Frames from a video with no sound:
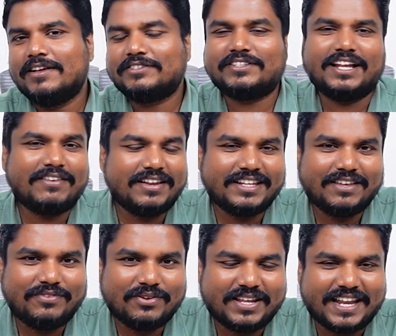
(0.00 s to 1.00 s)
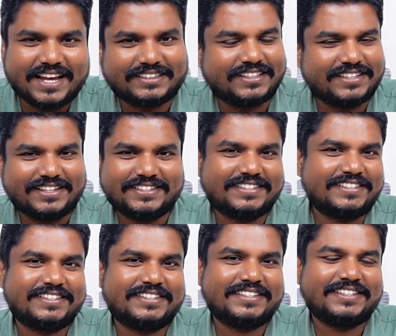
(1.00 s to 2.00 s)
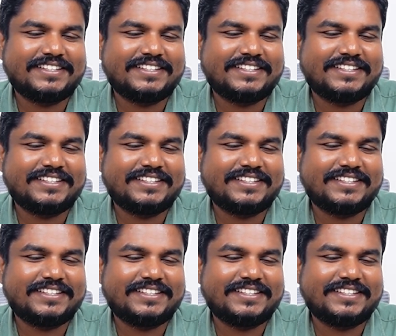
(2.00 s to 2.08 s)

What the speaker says: So now I'll give you an exercise.